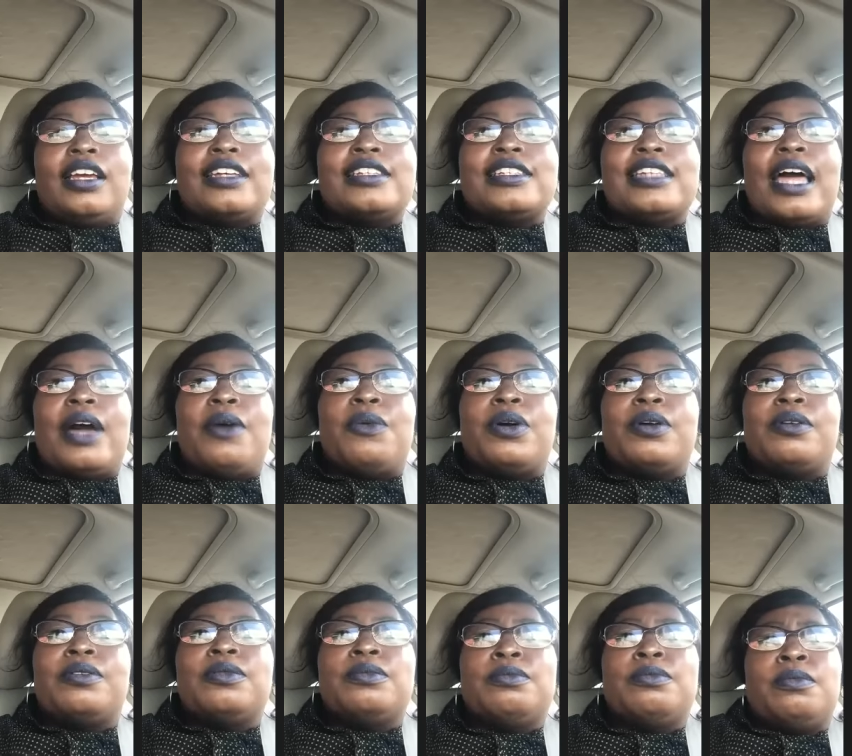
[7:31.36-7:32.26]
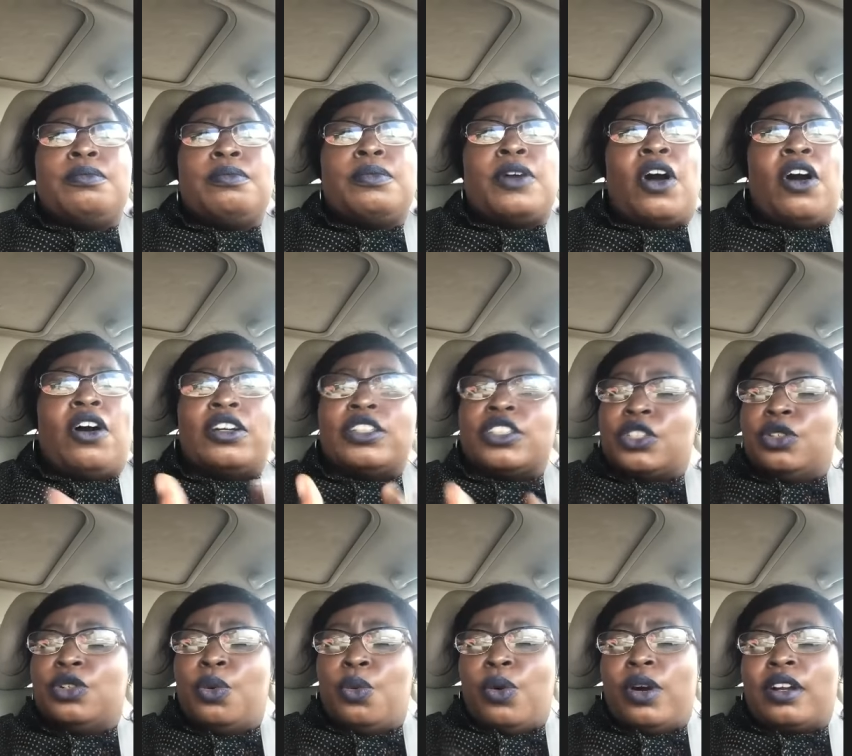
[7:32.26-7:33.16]
is that yeah. what caused you
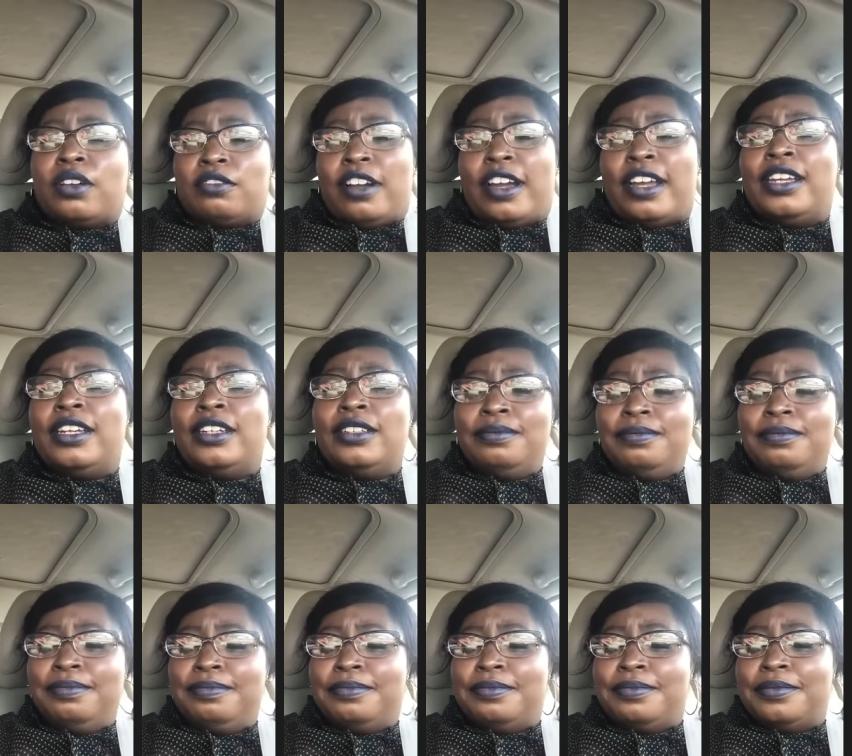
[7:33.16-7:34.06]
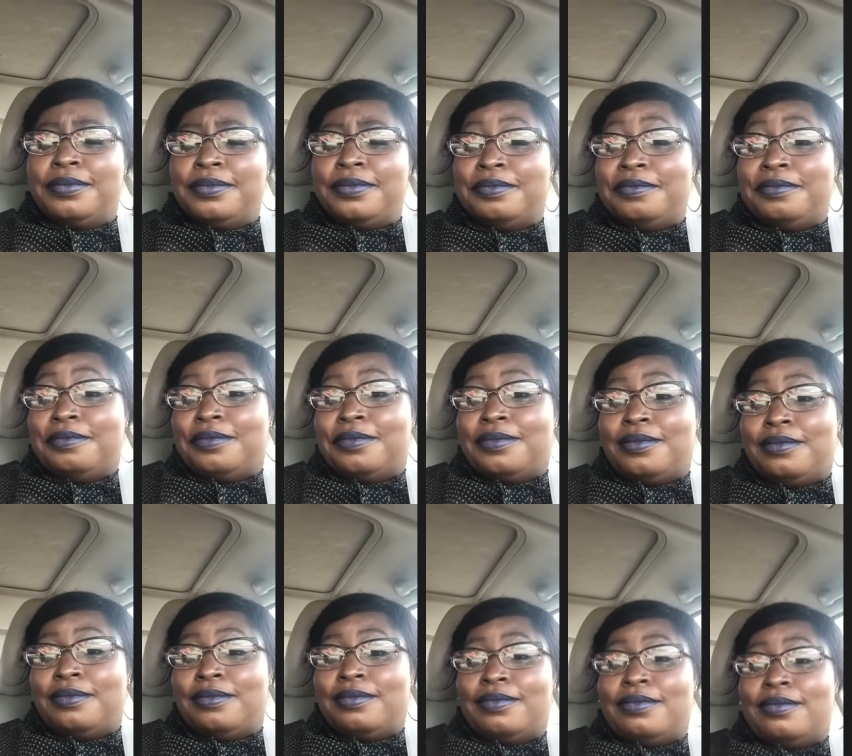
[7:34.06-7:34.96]
to want to write?
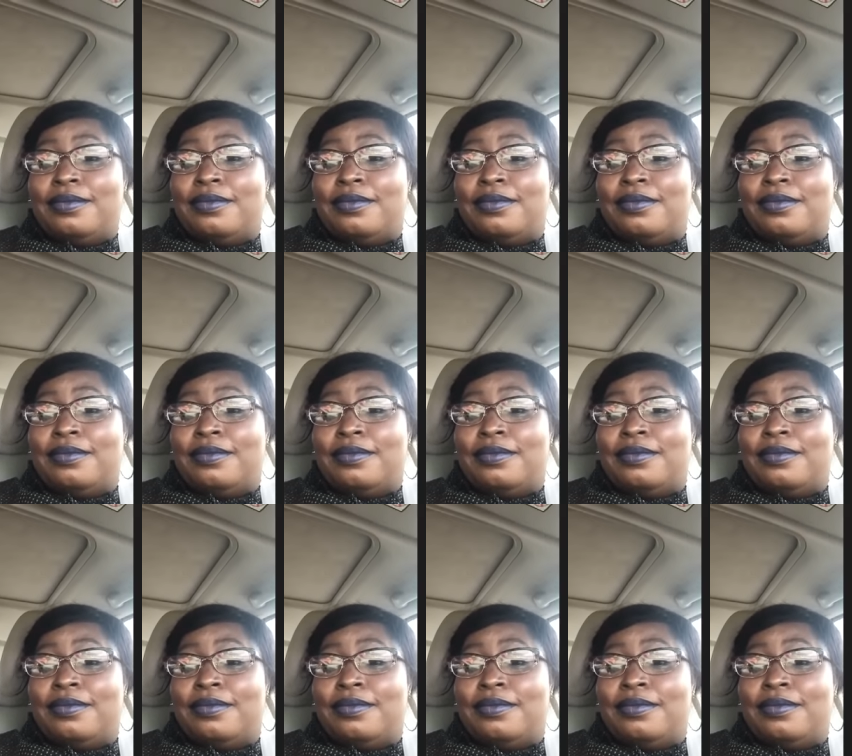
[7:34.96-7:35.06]
No, I